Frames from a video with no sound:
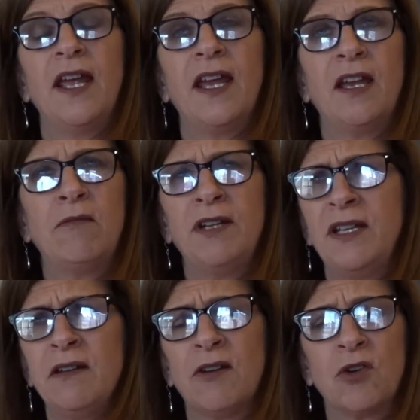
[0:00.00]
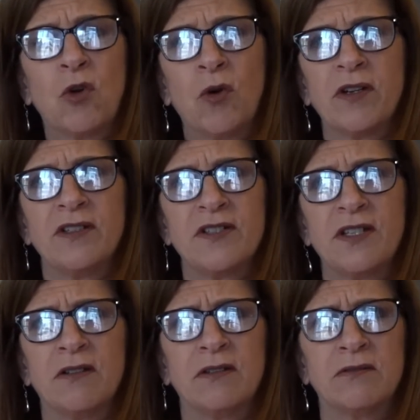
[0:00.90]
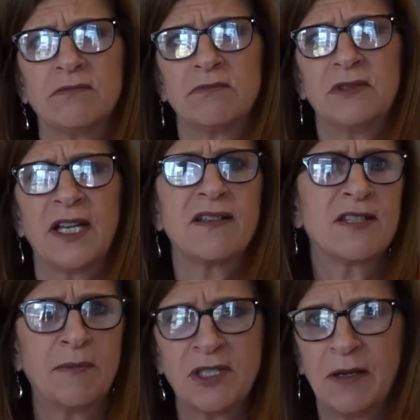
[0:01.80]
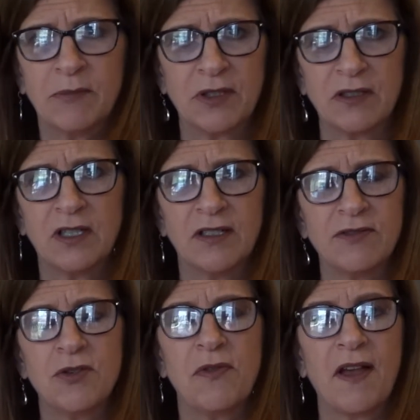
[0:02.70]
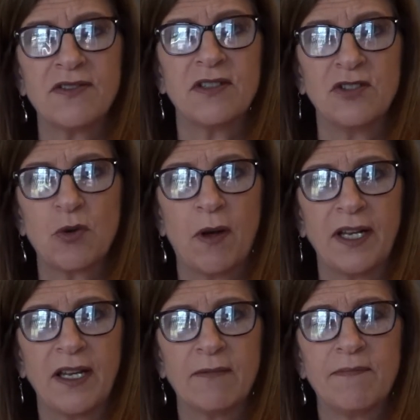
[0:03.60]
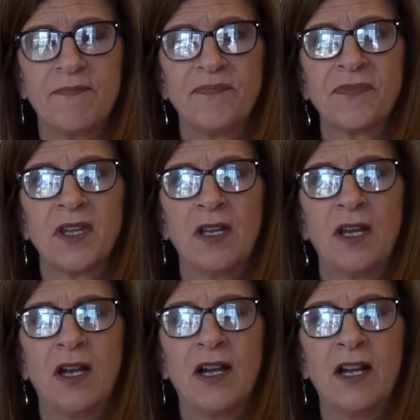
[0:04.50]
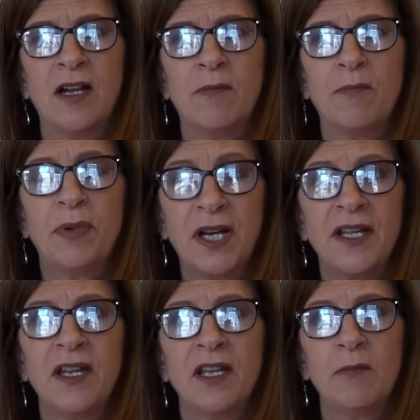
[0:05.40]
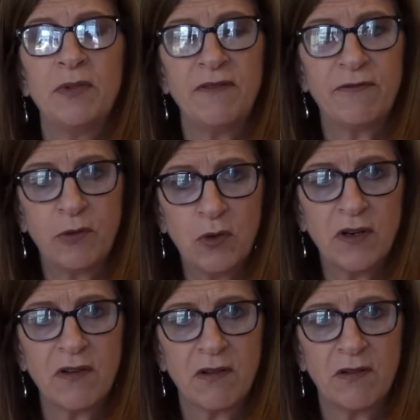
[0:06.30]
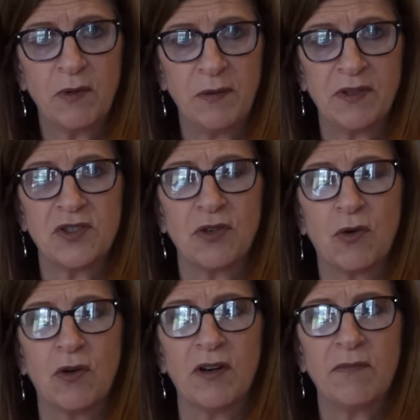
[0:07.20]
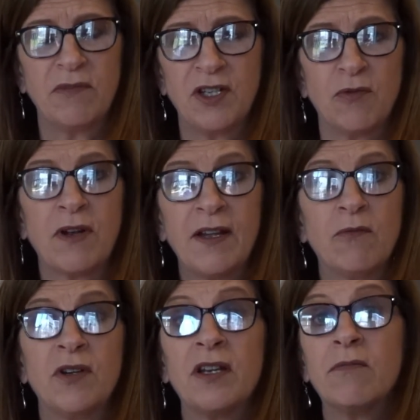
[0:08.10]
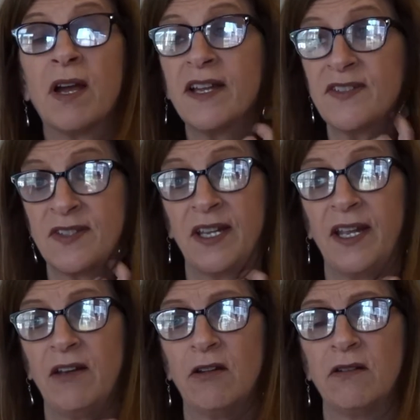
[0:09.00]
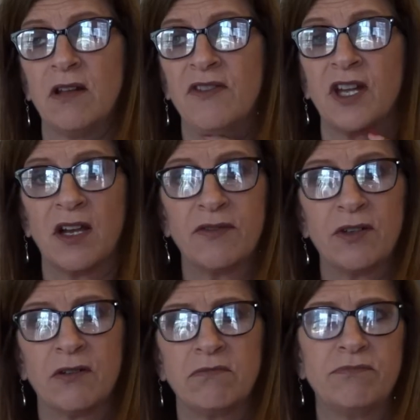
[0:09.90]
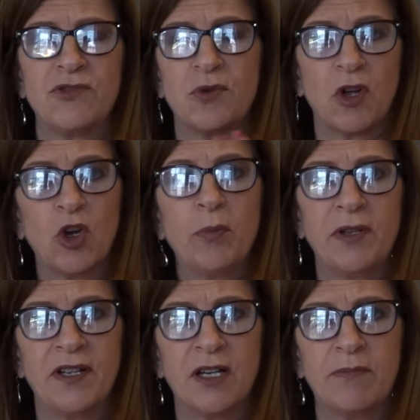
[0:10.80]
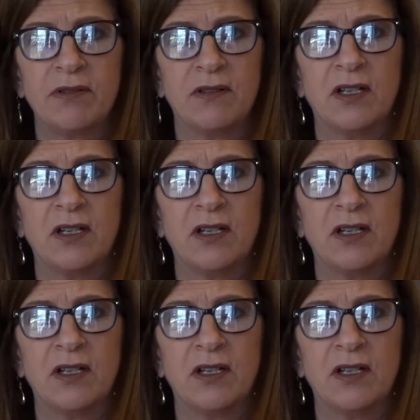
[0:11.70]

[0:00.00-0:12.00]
and we didn't go to court until like September of 2020. But before we went to court, right when my state, the governor sort of opened up